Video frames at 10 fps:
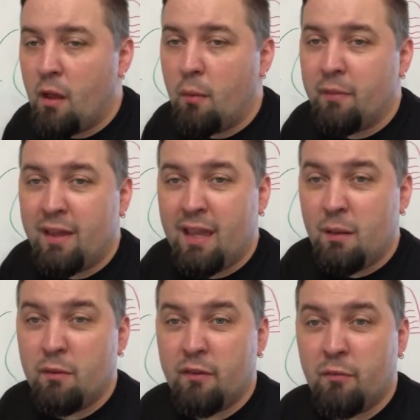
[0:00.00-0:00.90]
they
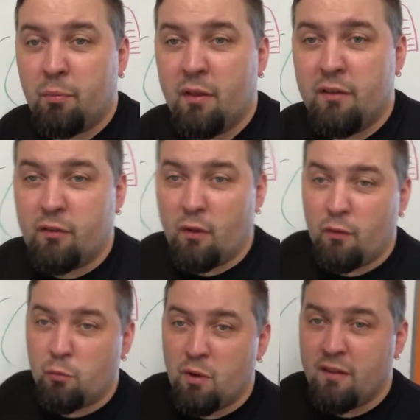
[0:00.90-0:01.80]
came to this place called the
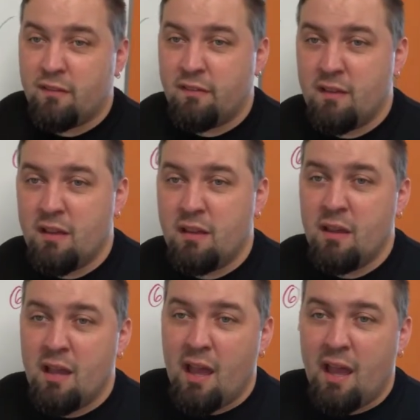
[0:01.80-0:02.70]
Red Sea,
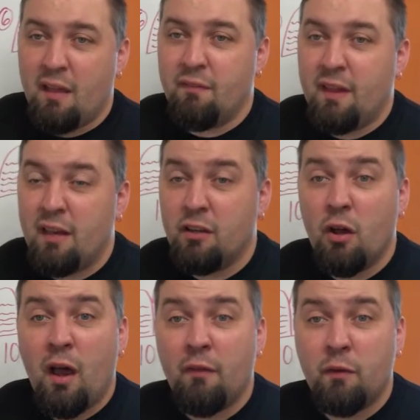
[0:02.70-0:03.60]
and they didn't know
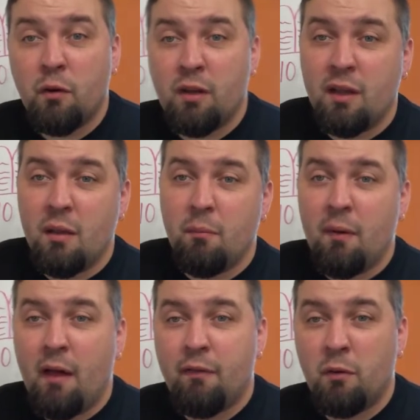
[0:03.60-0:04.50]
how they're going
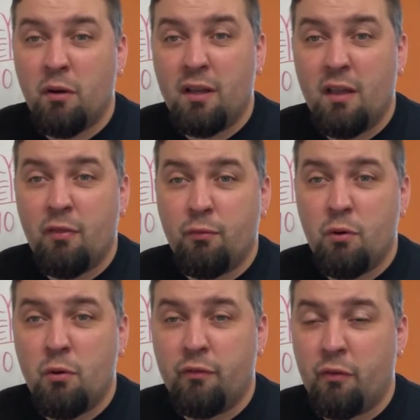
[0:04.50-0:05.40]
to get
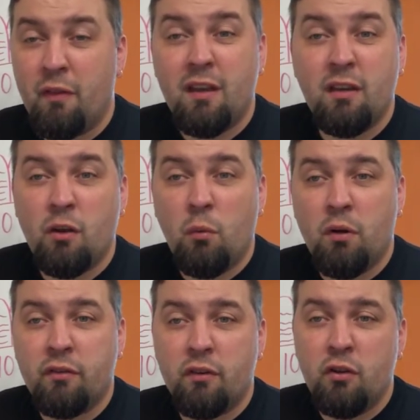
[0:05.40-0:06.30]
through, and so they didn't know
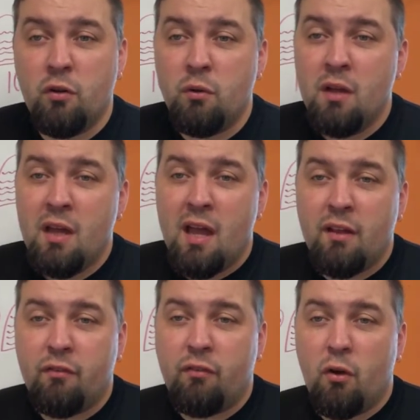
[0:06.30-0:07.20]
what to do.
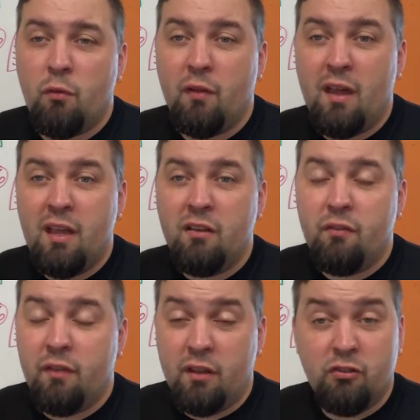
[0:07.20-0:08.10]
And so the
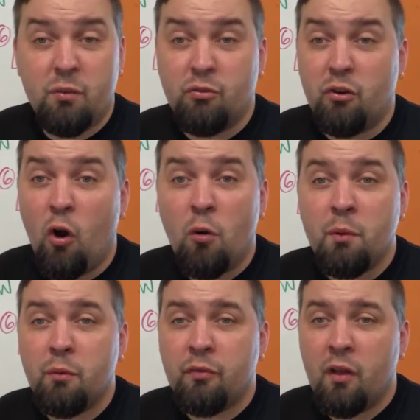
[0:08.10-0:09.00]
Egyptian army
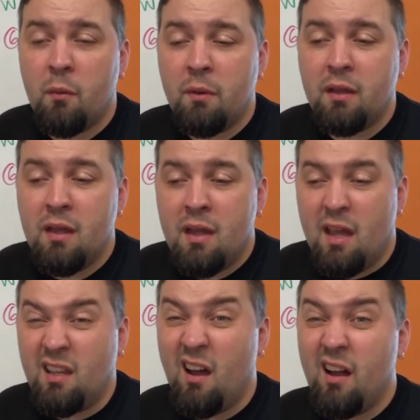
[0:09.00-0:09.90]
was coming,
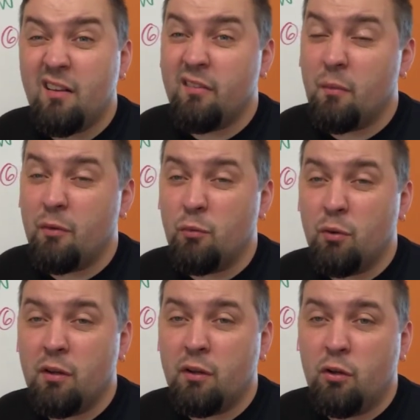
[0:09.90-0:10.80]
and God did something
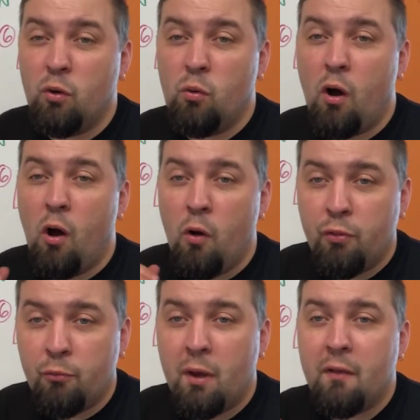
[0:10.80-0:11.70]
really cool. All
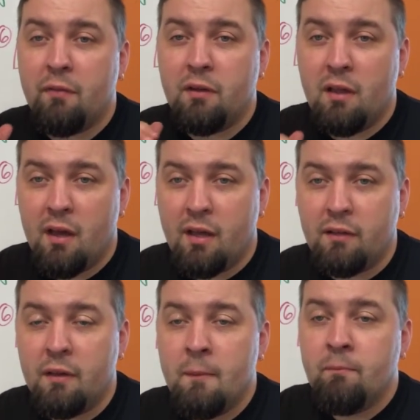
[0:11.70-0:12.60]
throughout the
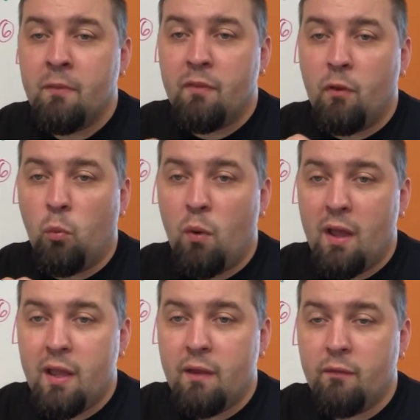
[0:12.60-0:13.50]
night, the
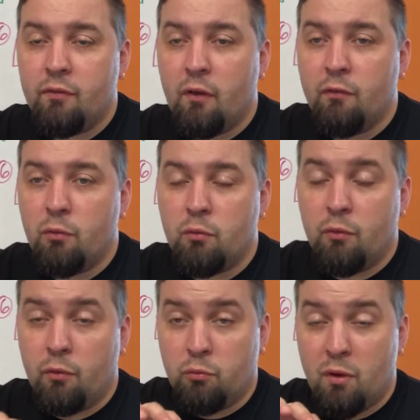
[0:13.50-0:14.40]
waves of
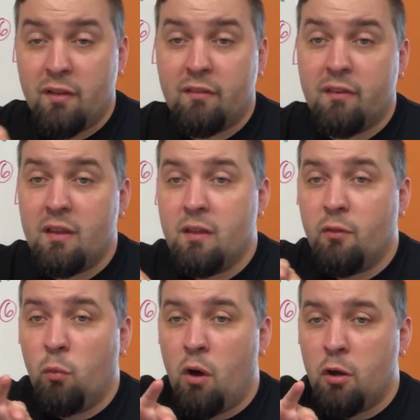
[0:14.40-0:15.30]
the Red Sea,
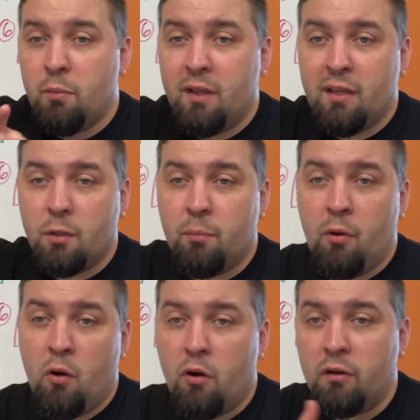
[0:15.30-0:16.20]
the water began to
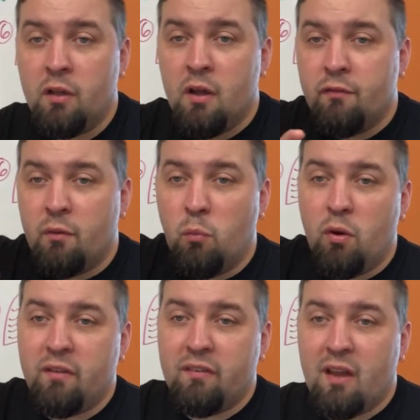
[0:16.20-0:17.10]
part from
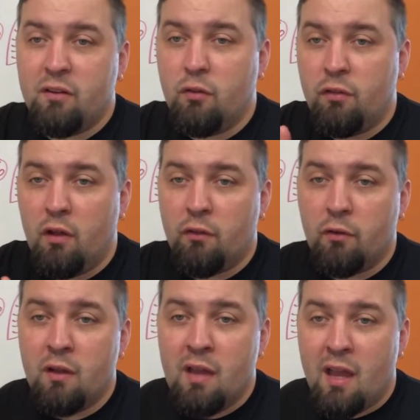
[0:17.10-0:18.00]
one side to the
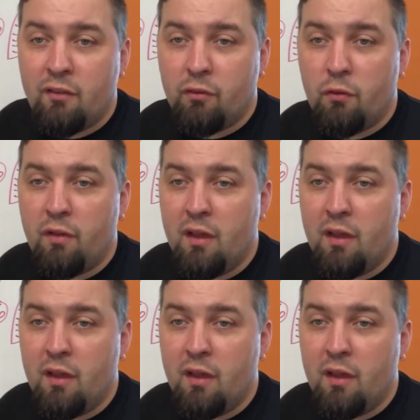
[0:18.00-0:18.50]
other. And so the